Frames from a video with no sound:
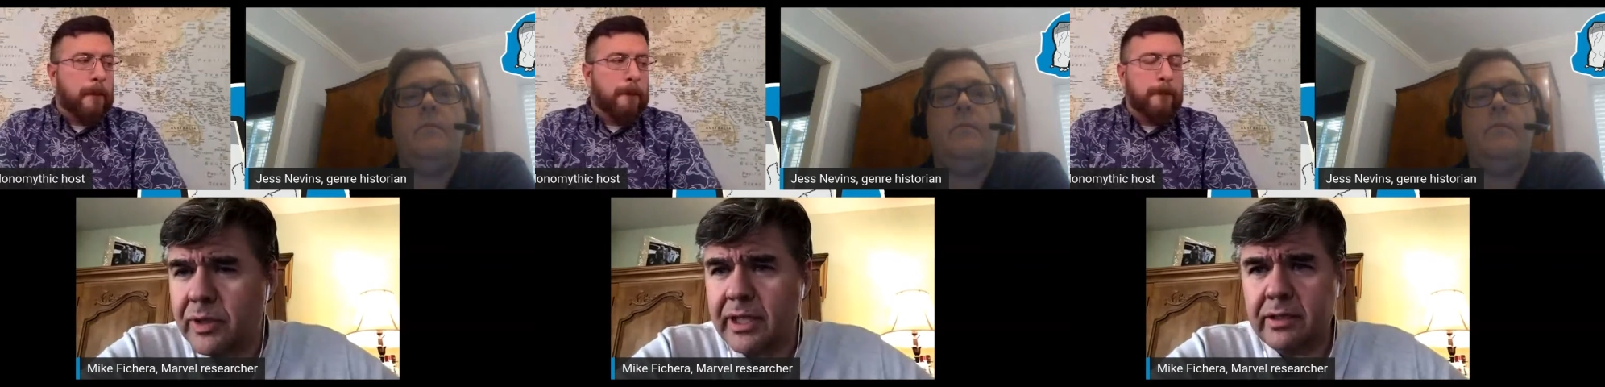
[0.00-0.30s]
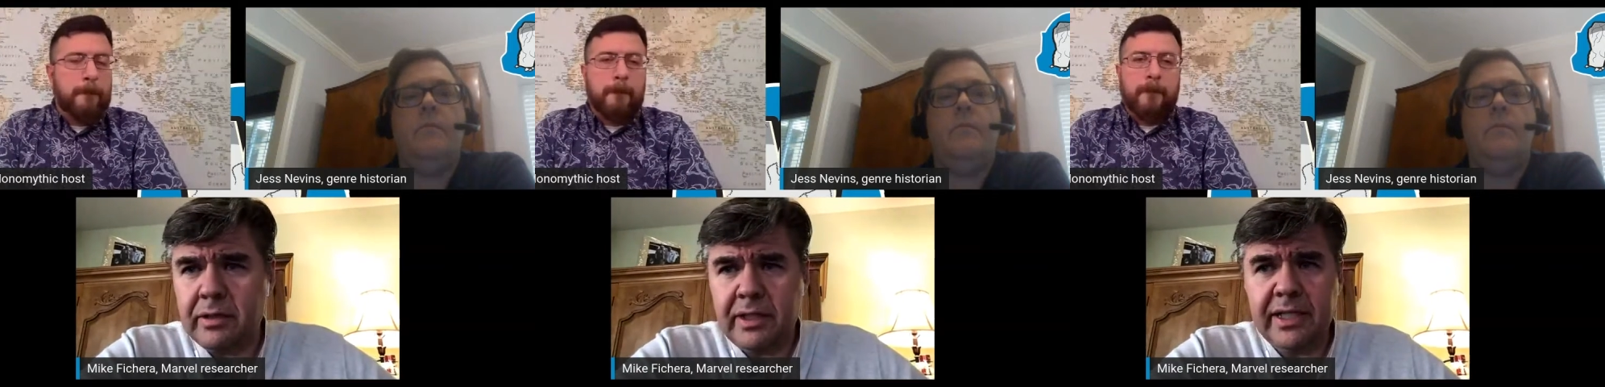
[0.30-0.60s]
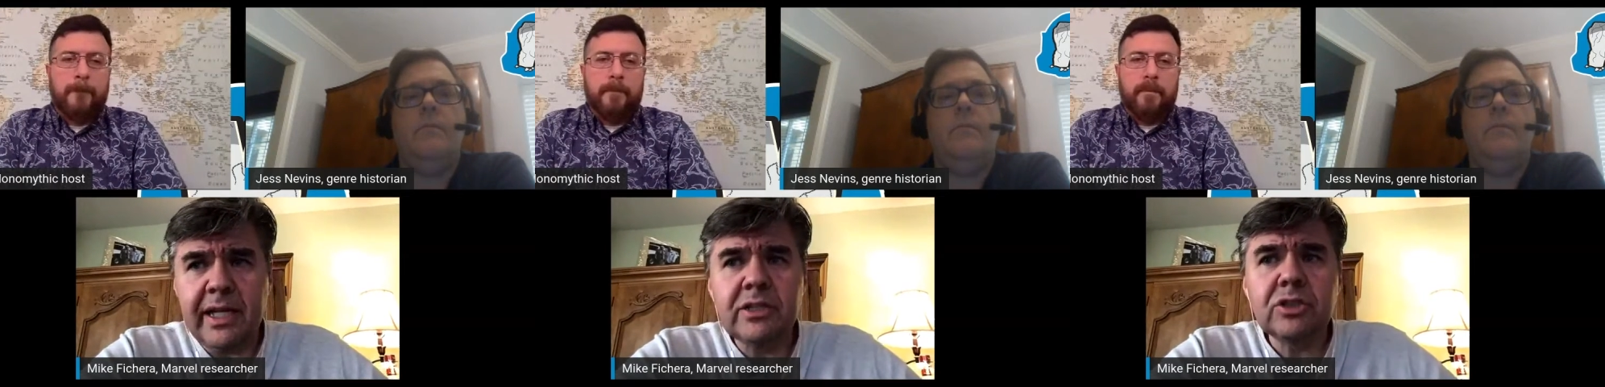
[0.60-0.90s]
Speaker 1: Were they
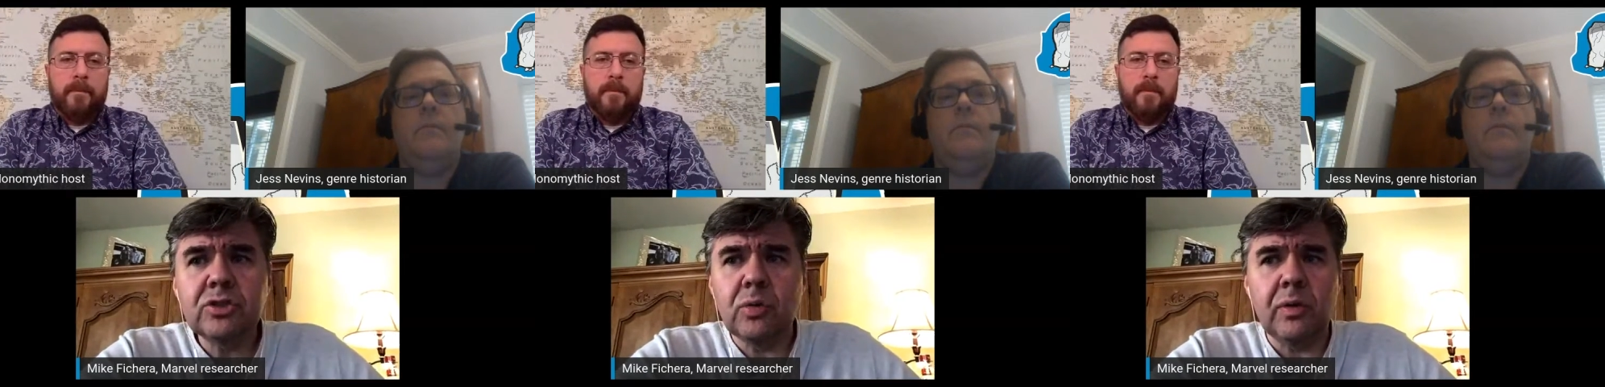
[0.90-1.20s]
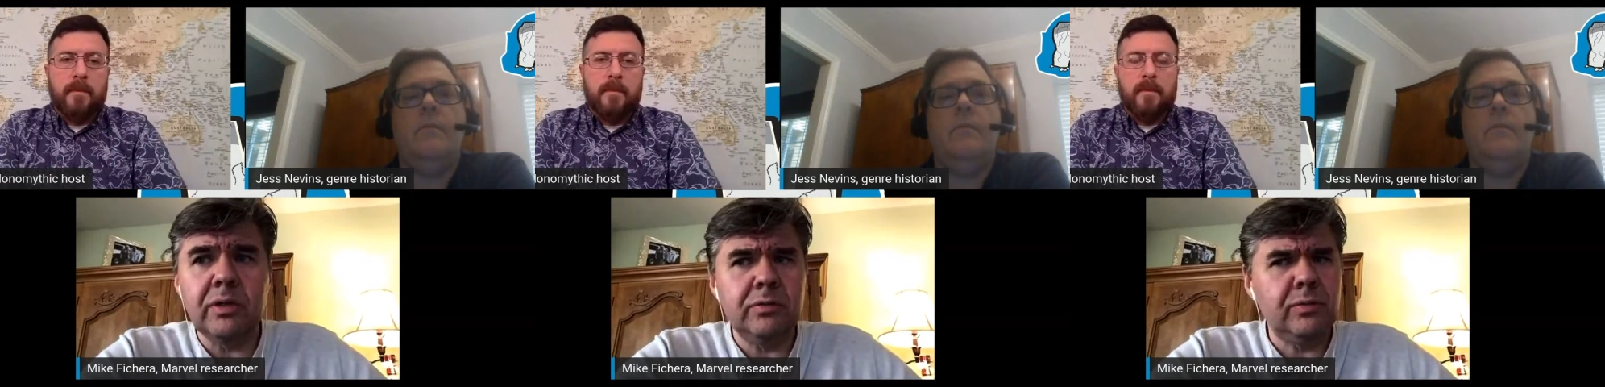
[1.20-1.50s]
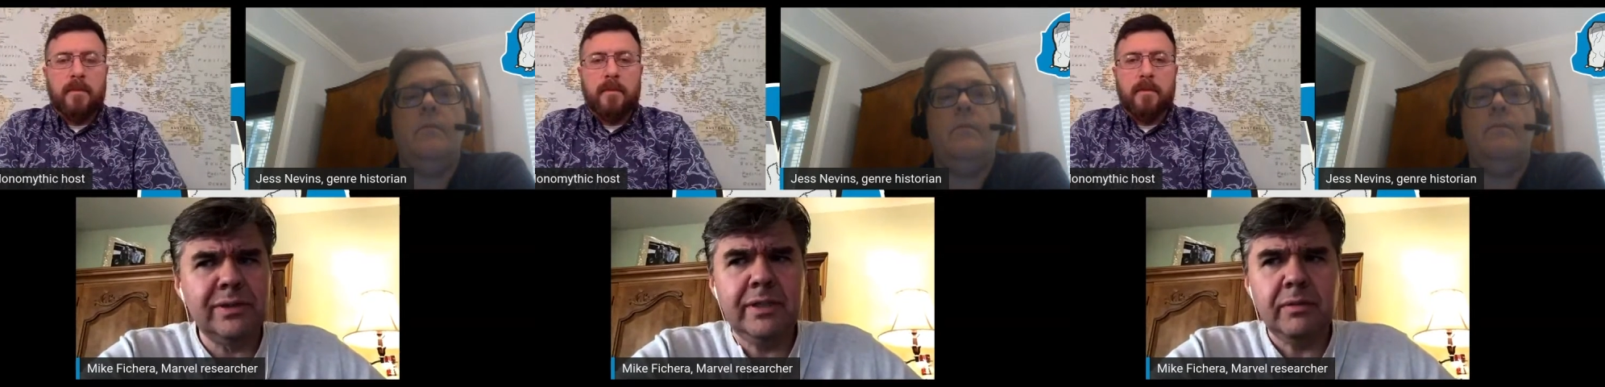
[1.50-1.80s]
teenagers, or
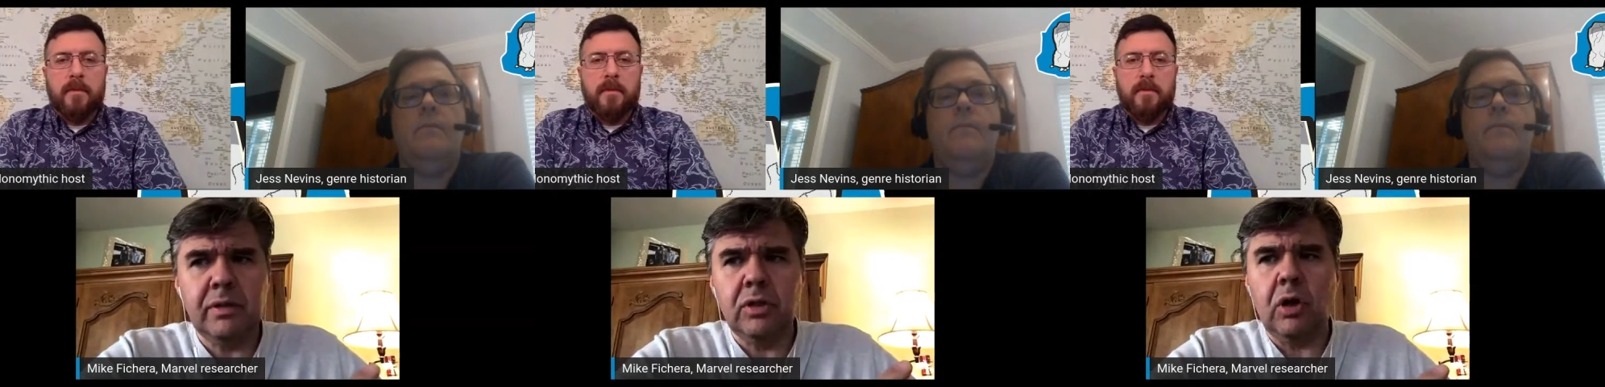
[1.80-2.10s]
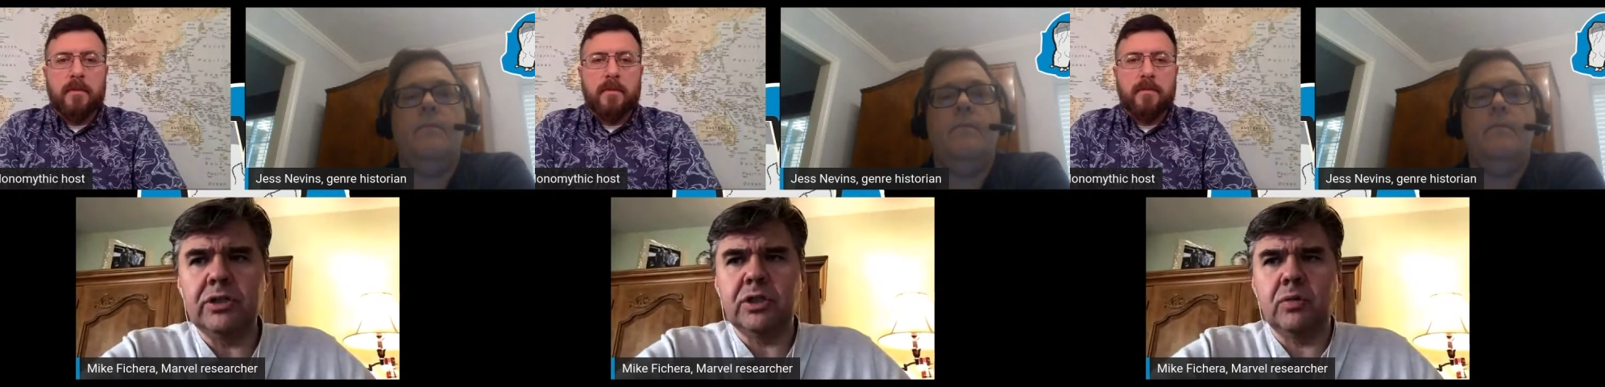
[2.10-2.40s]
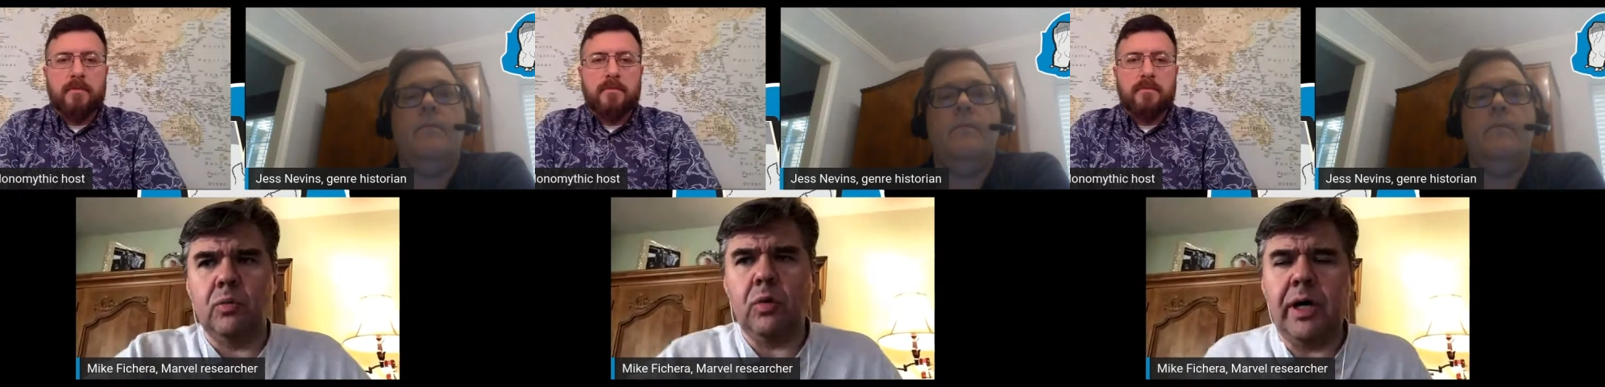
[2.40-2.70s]
was it a larger,
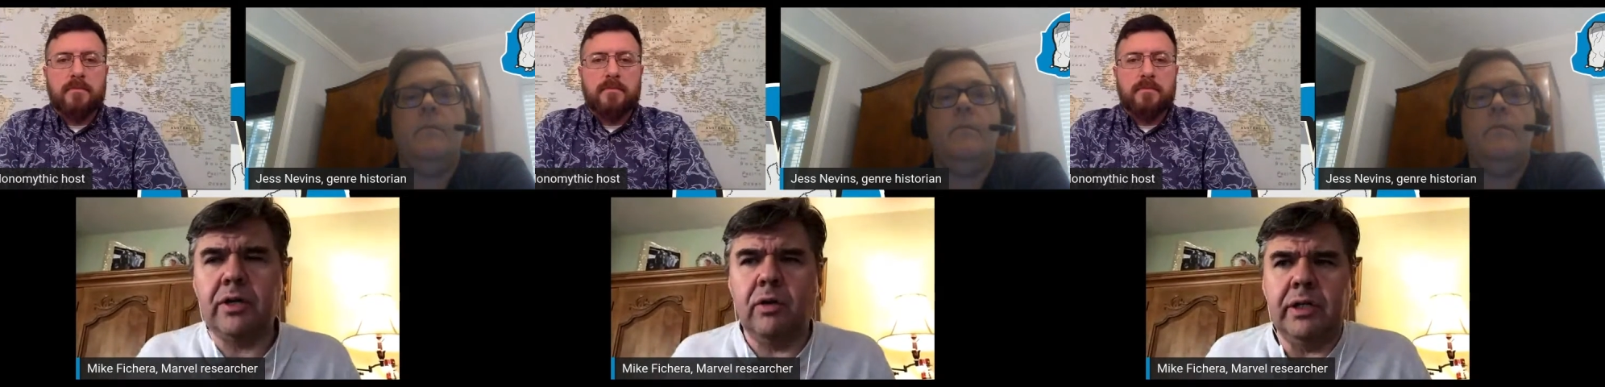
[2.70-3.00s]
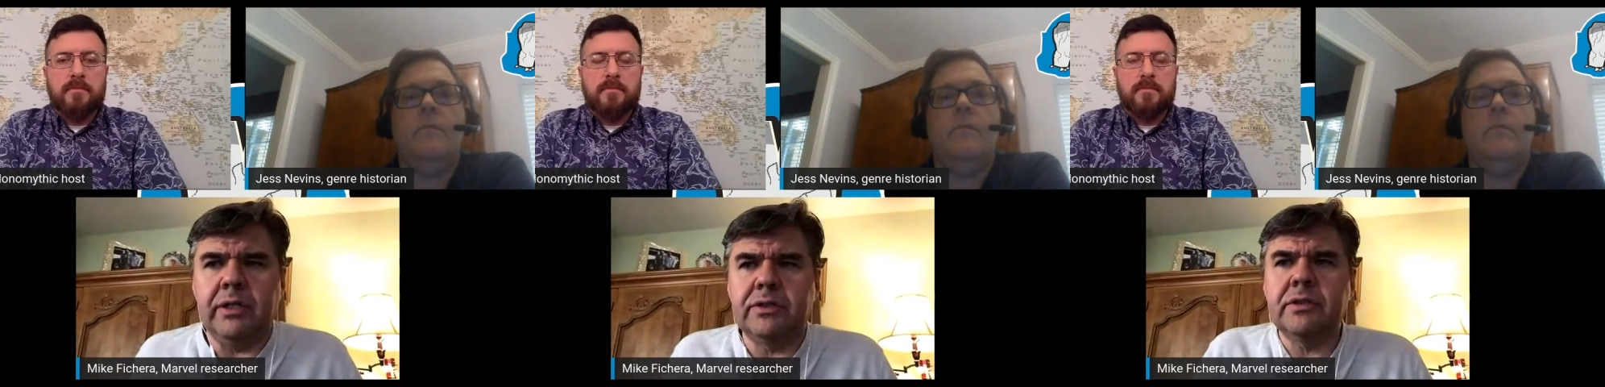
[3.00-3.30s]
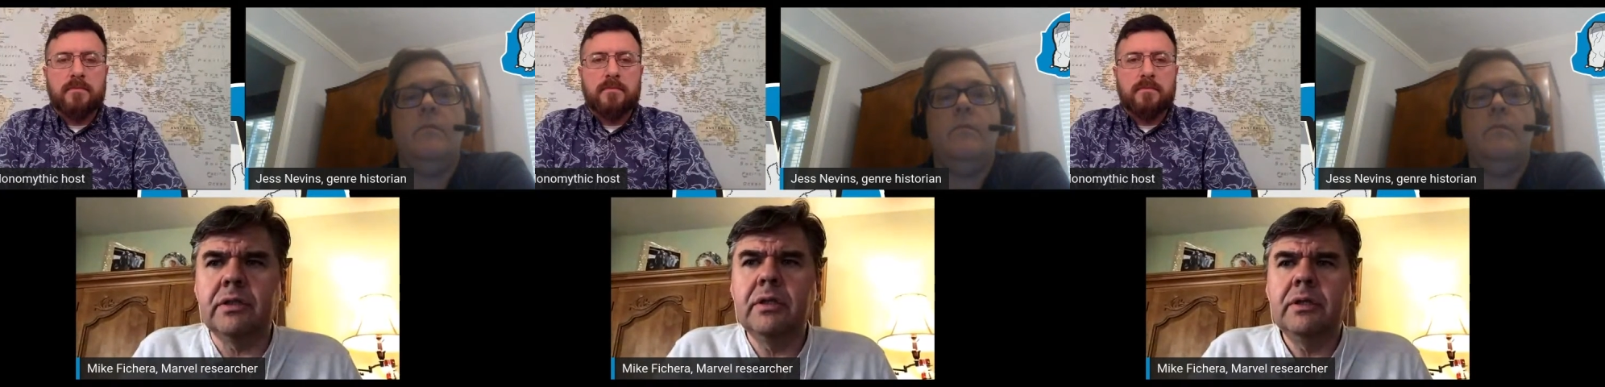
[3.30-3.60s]
wider audience?